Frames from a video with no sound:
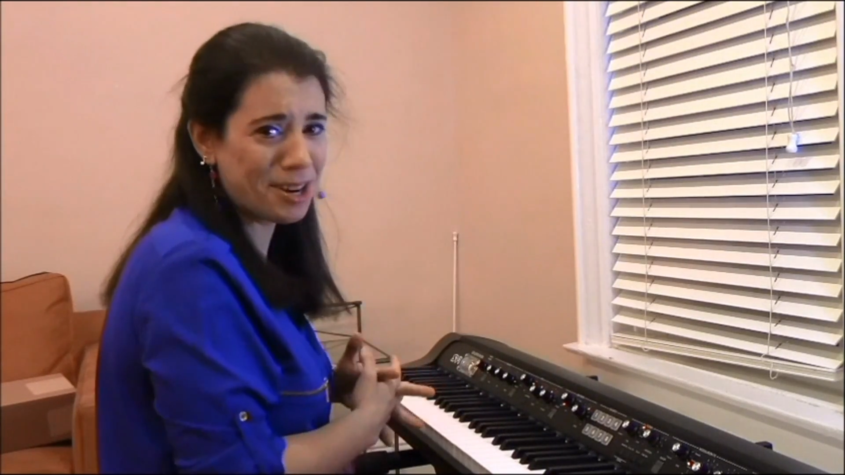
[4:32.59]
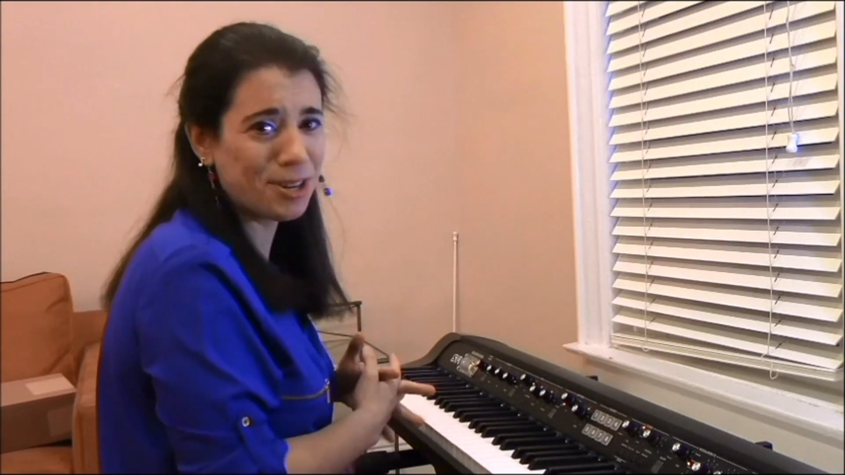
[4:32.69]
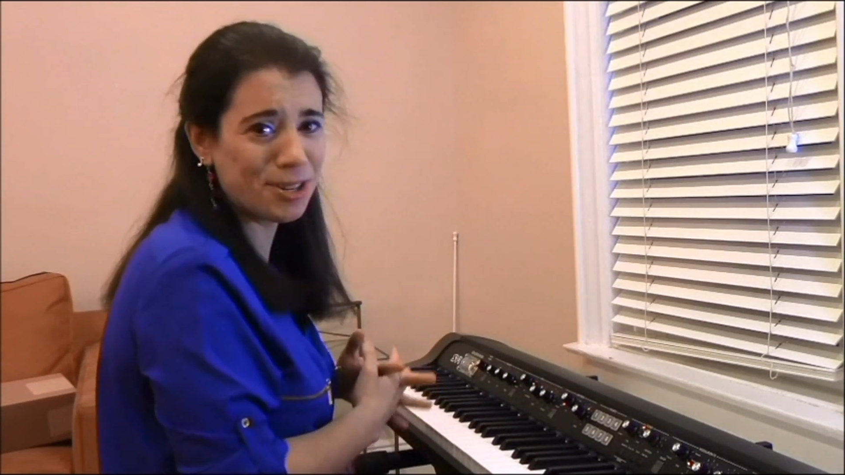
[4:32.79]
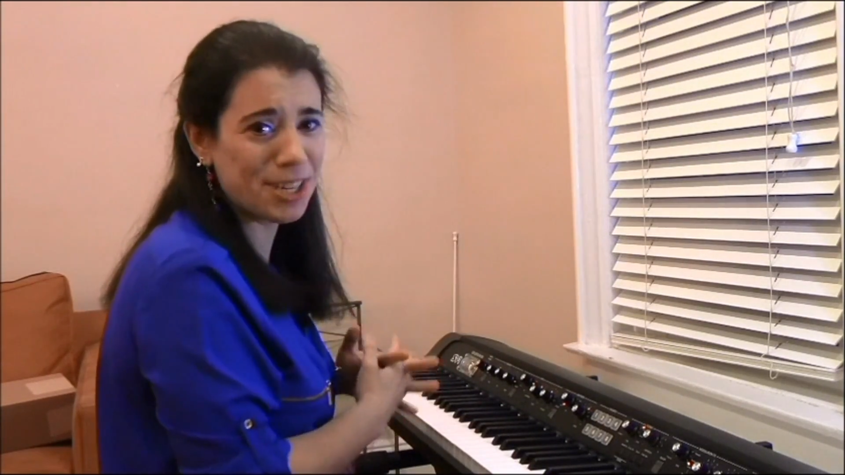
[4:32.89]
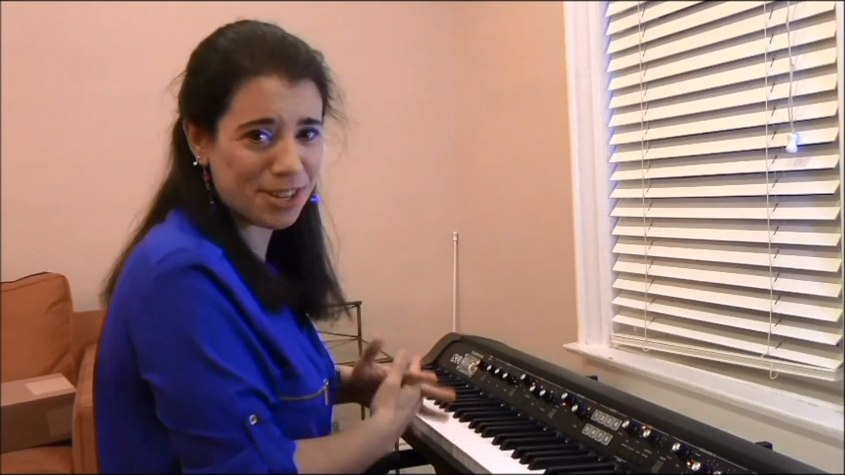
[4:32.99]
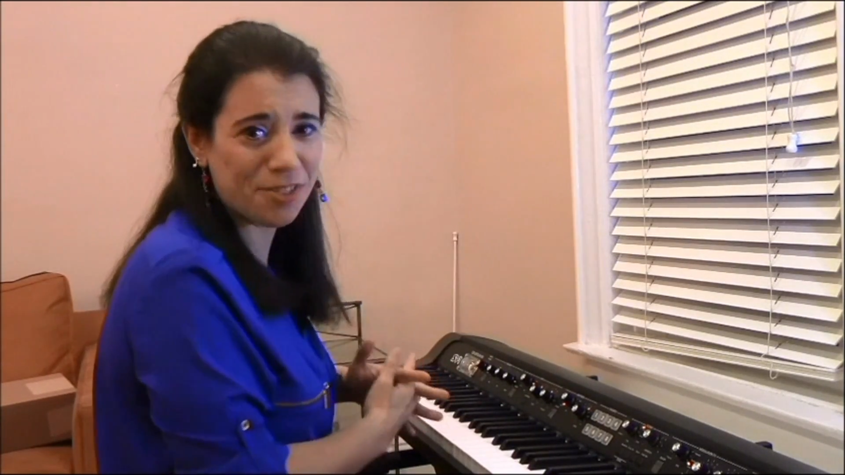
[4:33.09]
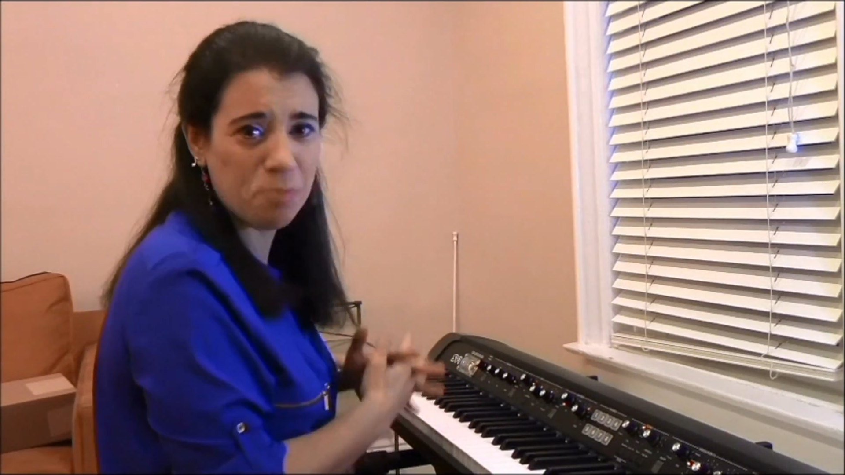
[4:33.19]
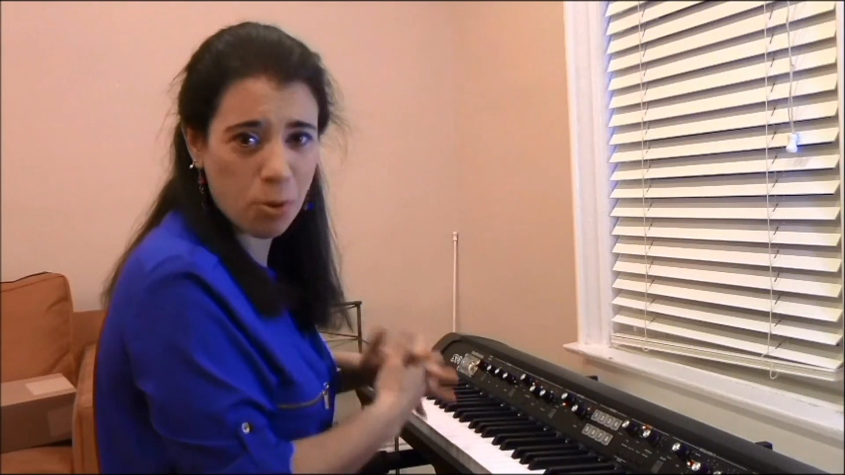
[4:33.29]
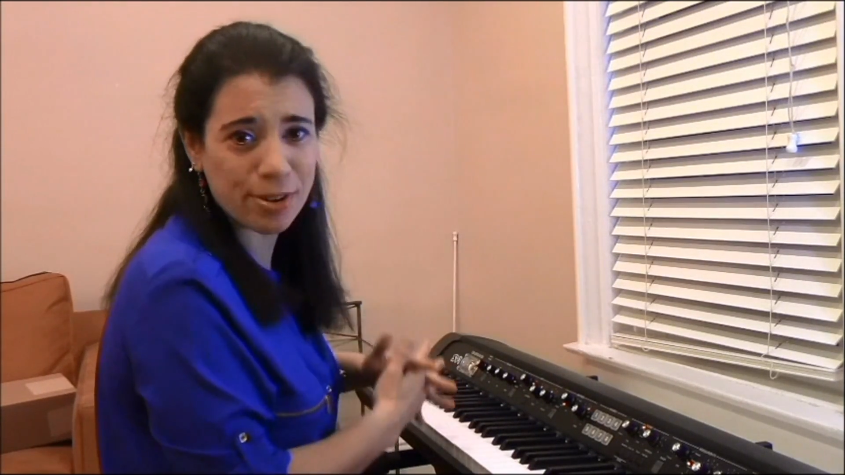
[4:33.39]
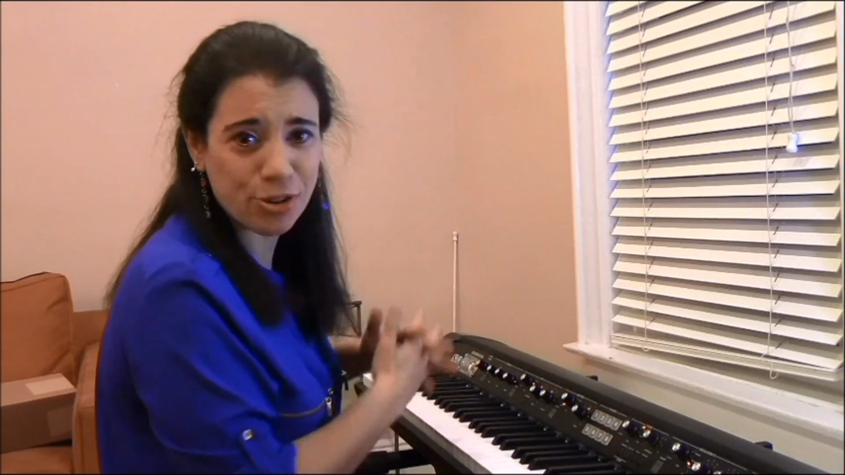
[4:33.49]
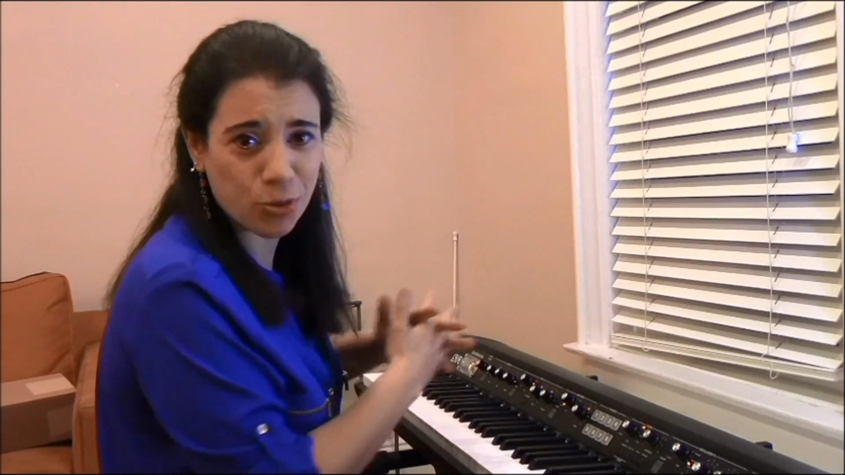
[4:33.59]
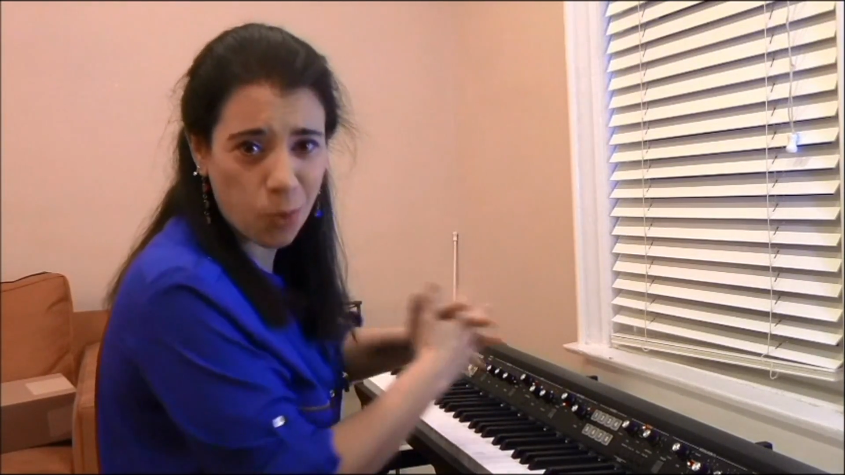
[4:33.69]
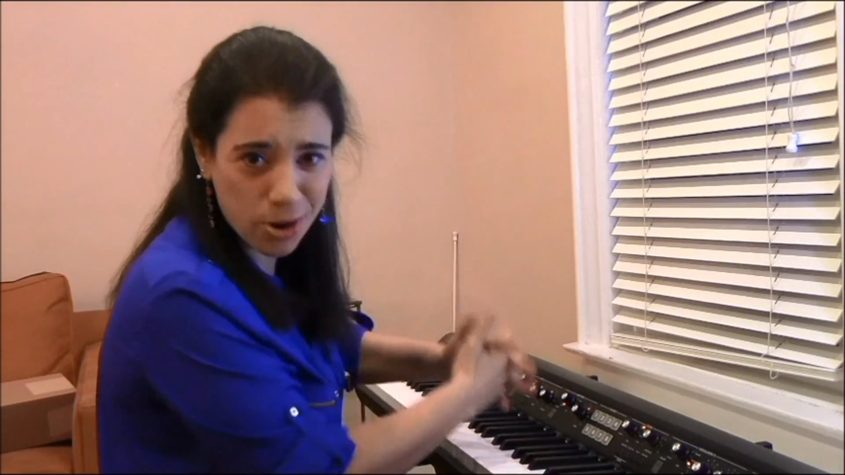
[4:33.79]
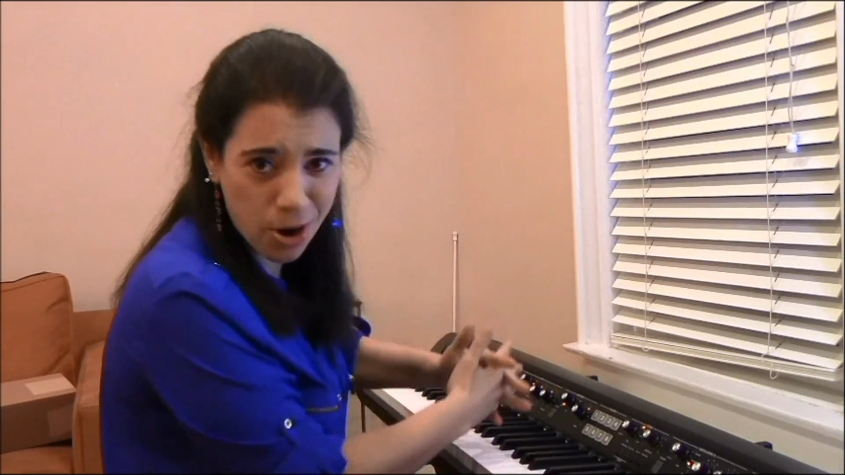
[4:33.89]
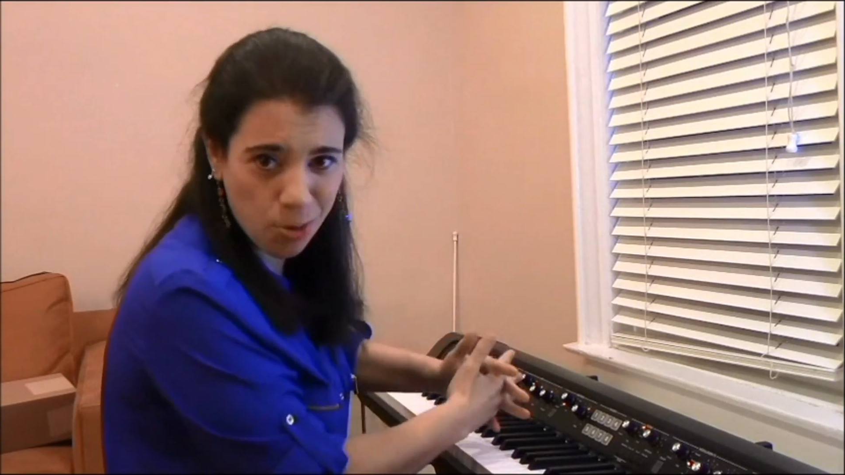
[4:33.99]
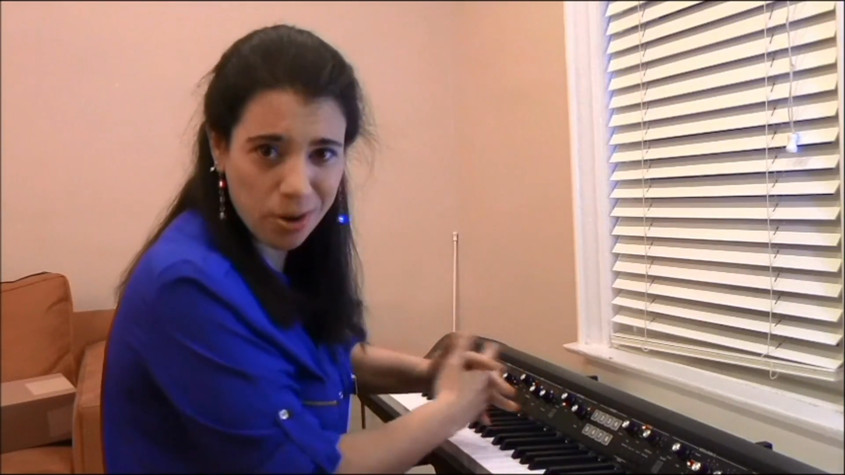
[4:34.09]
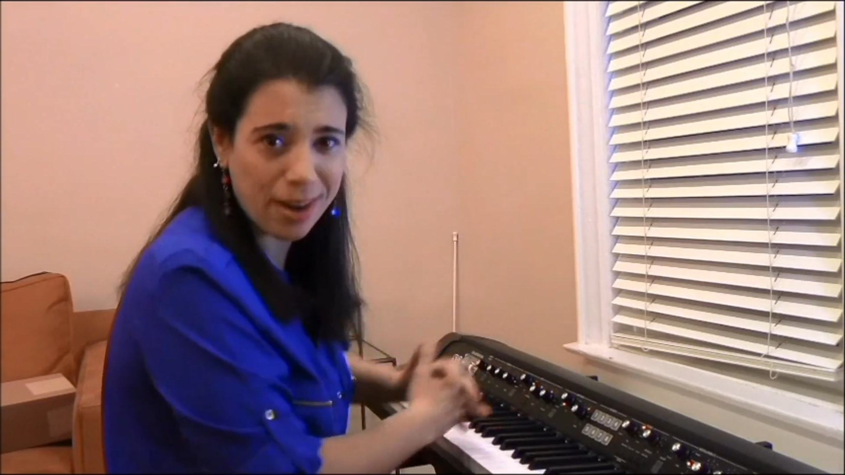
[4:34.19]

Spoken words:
consist of more than just one note,